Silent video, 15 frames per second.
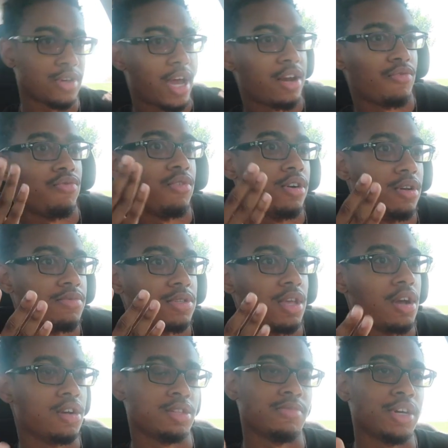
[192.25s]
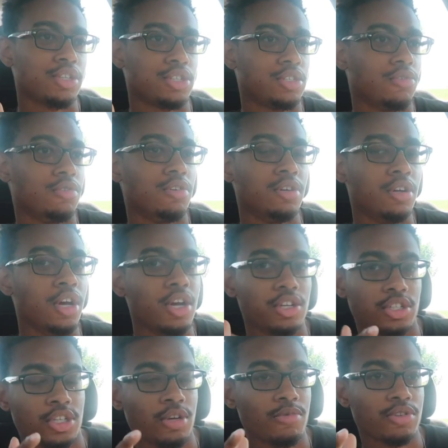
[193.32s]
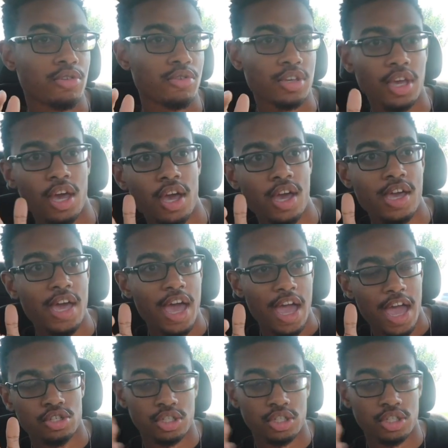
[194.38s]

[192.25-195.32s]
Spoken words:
so I had to run upstairs and make sure she was okay.